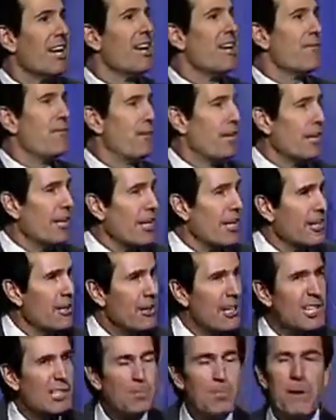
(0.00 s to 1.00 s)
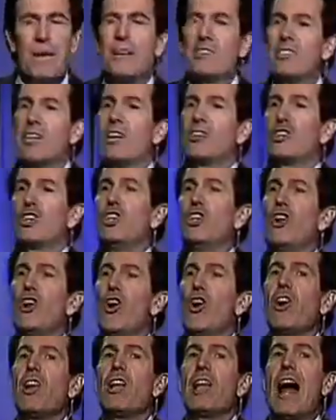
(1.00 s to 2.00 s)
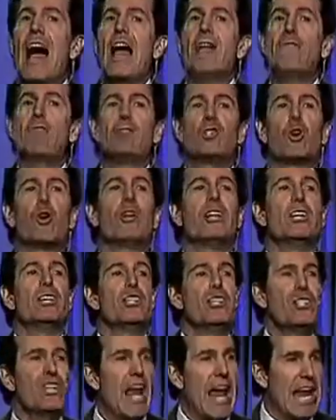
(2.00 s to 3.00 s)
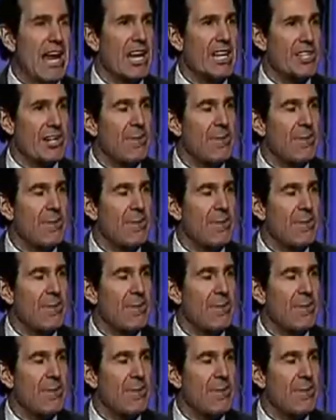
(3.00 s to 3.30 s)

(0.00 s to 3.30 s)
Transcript: If you're going to do this business, your life is going to change.